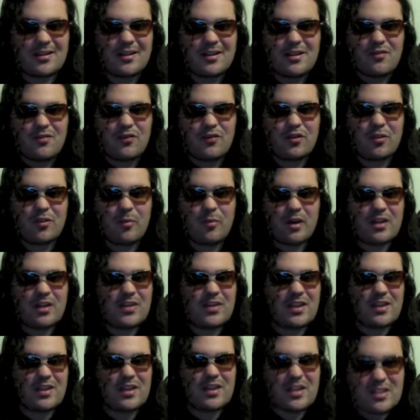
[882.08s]
For the money
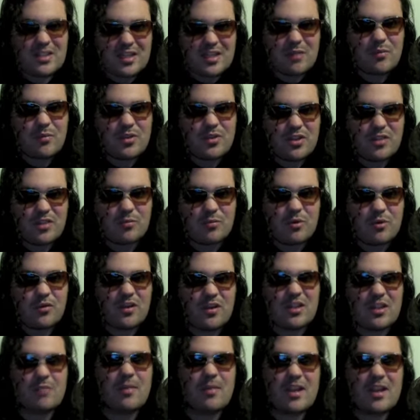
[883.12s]
they did with this movie,
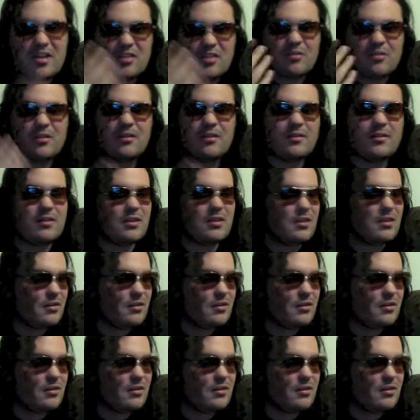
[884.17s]
they made some of the